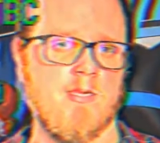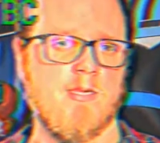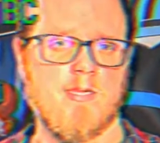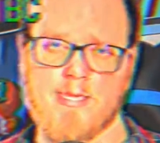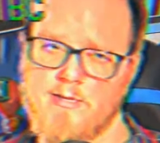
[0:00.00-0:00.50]

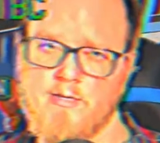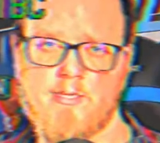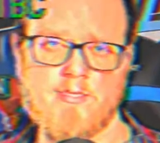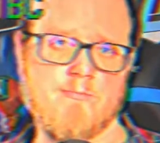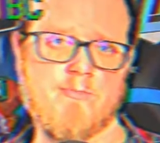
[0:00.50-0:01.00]
carrying
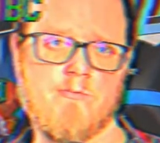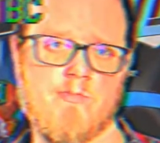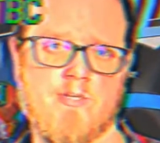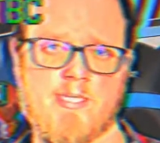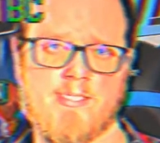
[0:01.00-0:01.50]
them to
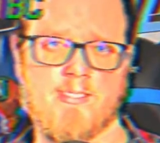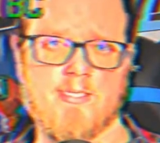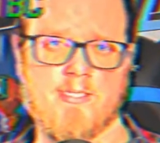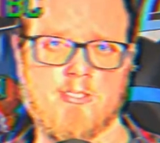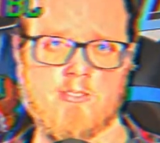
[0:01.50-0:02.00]
their
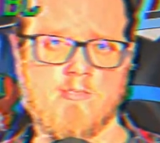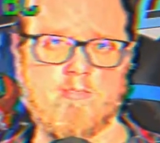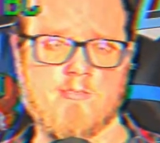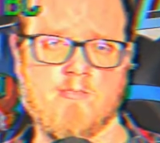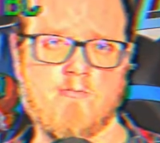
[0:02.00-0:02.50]

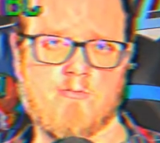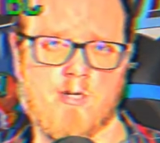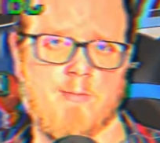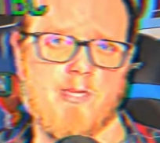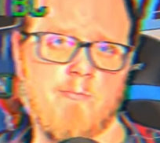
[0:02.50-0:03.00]
destinations, and
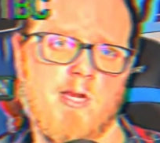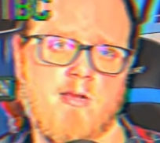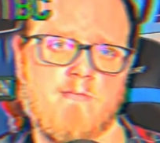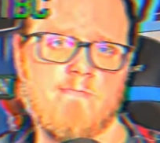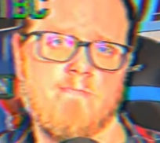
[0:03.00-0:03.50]
dropping them off.
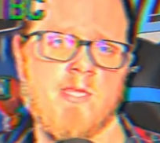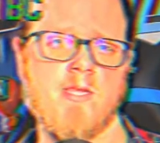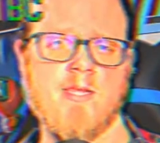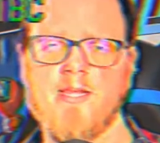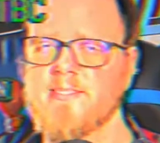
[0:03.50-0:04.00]

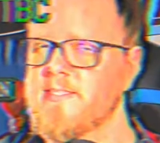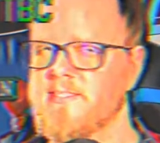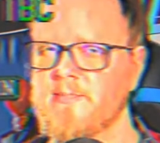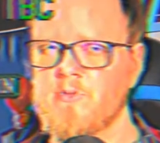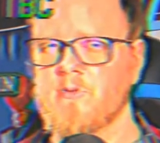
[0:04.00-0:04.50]
It's a
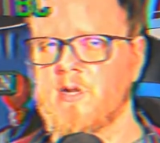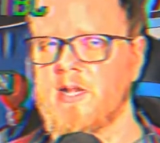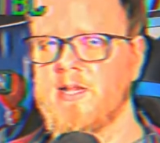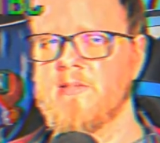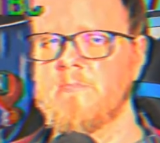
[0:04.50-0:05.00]
simple
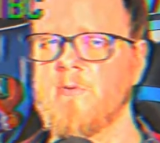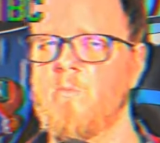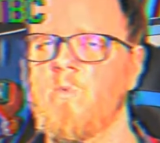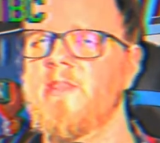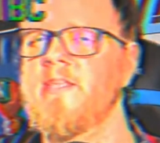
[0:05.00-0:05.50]
grind, but
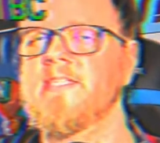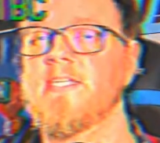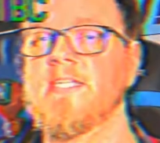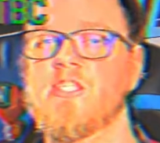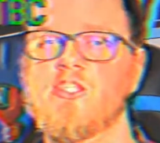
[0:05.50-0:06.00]
one that's
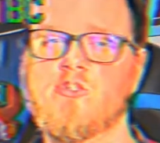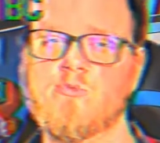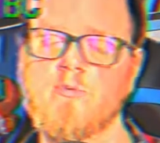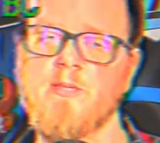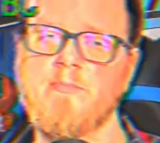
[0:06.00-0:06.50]

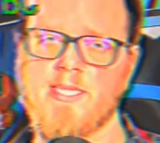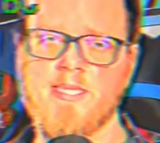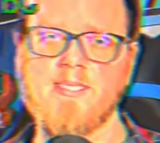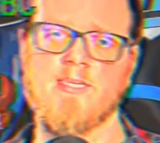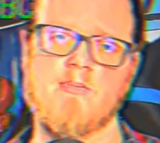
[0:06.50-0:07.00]
extremely
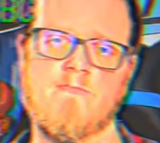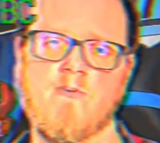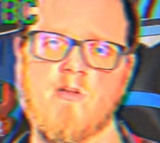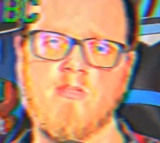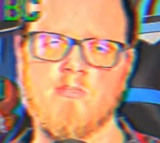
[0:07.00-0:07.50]
easy to
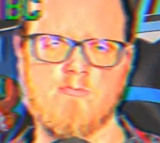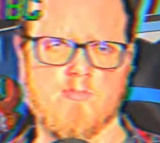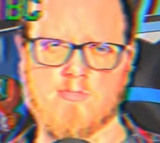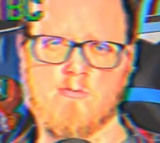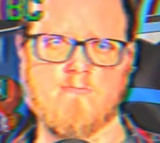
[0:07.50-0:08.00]
fall into a
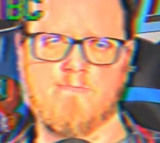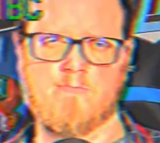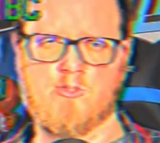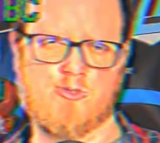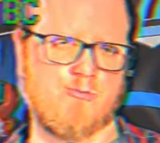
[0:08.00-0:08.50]
sort of
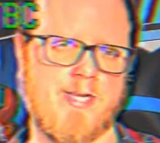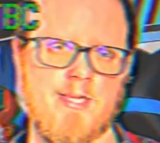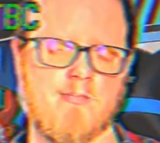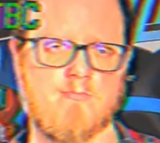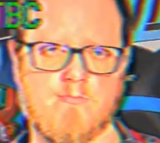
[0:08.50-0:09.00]

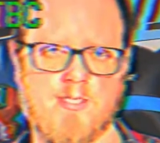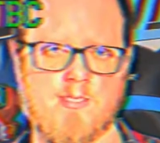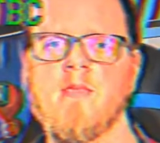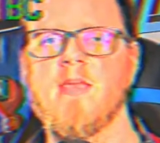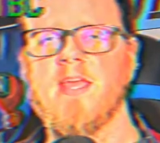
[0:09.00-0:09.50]
trance with.
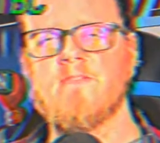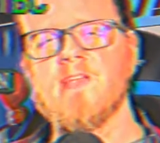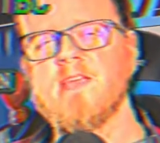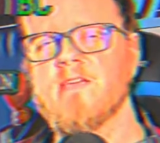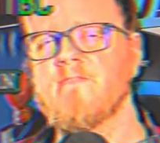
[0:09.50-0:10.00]

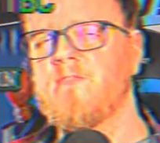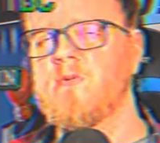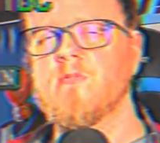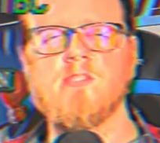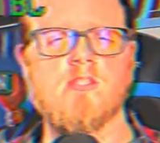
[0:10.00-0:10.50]
Everything
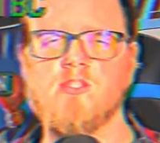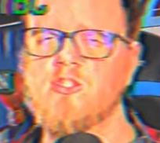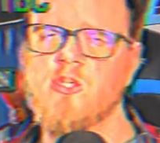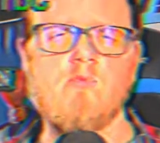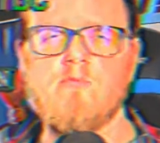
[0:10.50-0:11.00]
unfolds
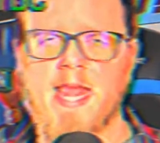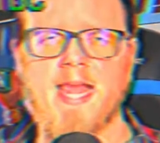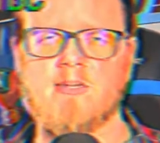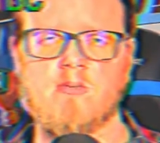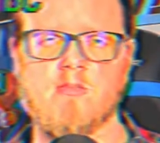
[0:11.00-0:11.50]
so
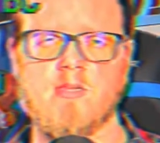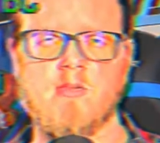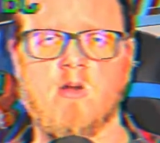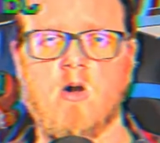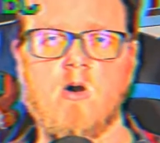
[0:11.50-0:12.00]
naturally,
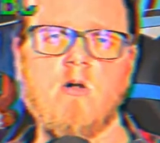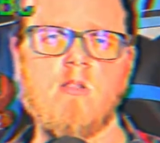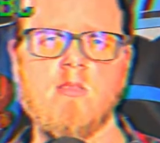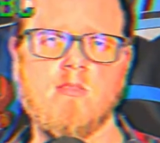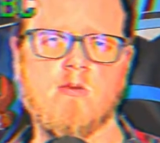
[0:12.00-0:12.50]
all
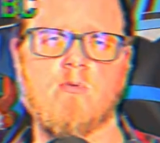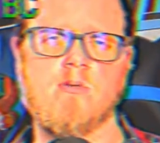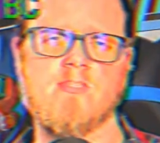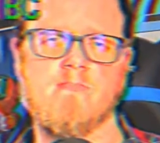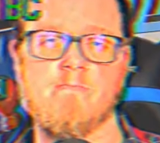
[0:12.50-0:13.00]
in the
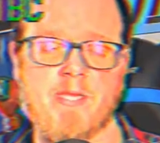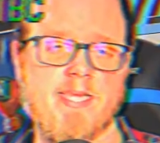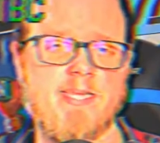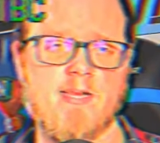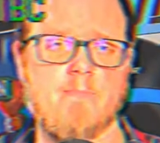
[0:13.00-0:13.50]
course of
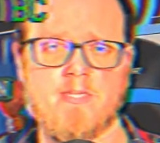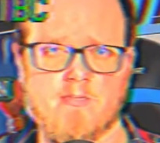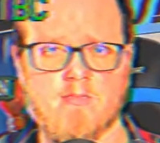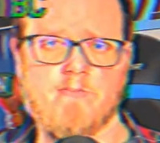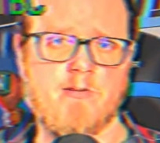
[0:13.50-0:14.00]
picking up and
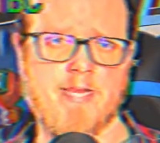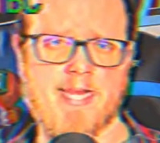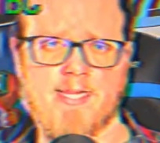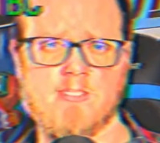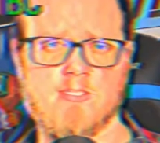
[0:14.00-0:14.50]
delivering
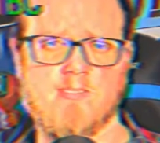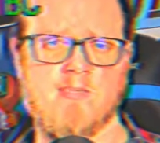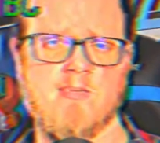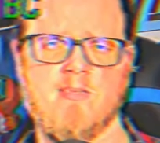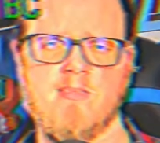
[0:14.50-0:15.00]
packages,
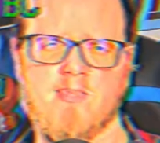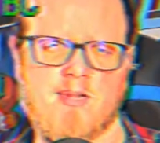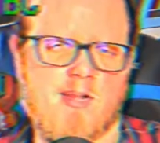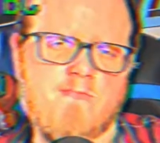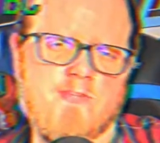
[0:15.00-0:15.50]
that I
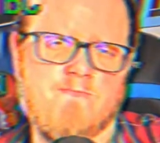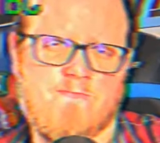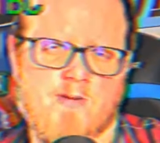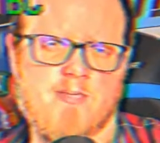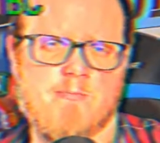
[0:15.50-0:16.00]
often
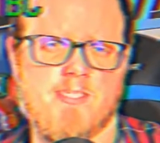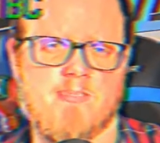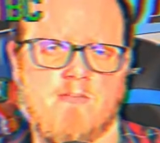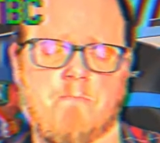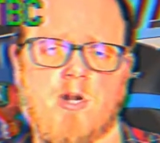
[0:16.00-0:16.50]
find
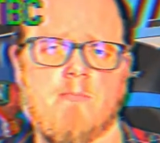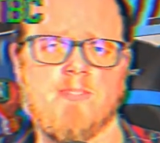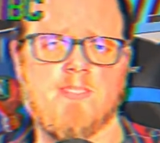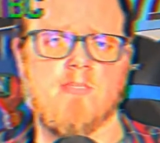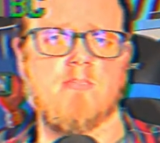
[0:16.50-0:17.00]
myself
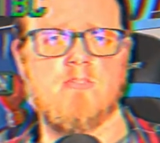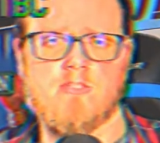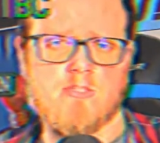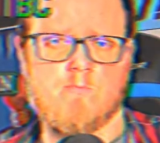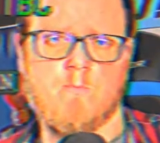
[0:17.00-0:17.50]
promising
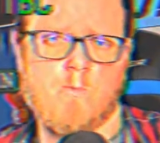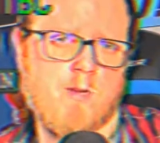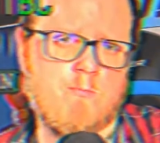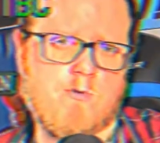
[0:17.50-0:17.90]
just one more